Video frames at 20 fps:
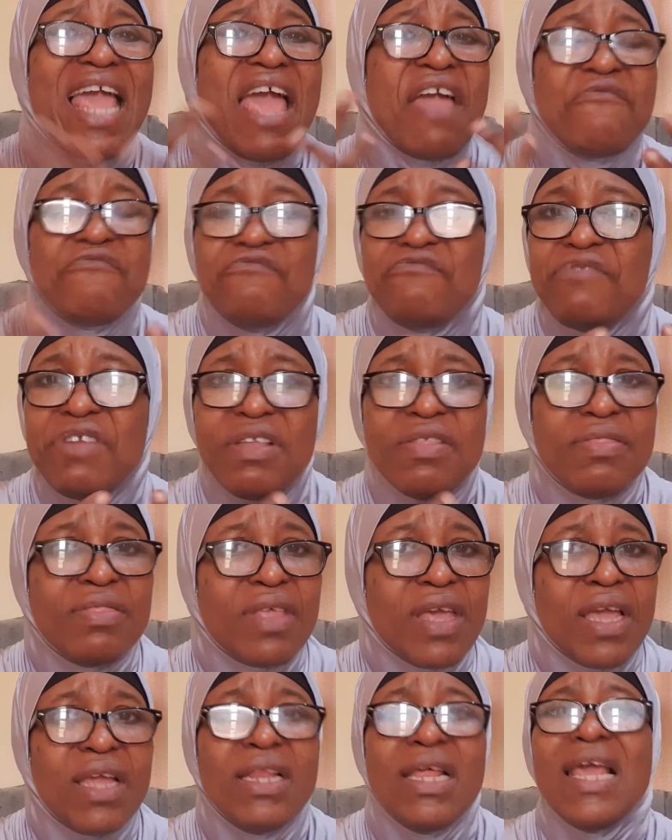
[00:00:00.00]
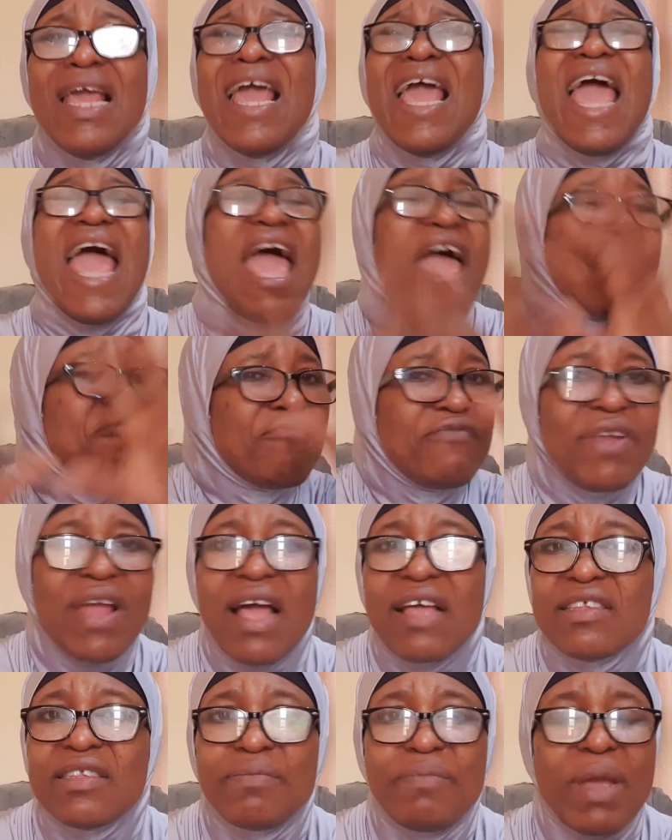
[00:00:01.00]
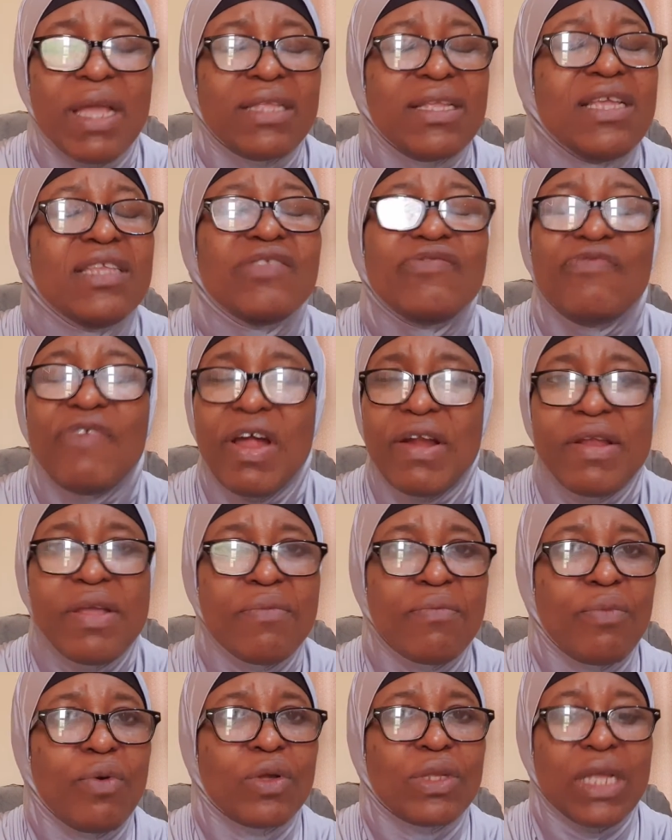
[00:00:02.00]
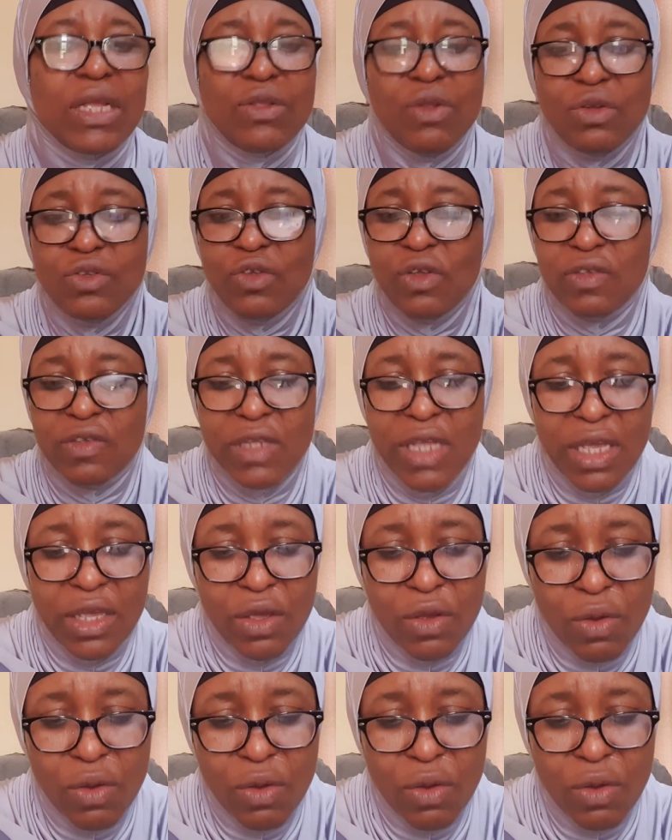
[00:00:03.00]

Everything, every aspect, it's very important. Don't just take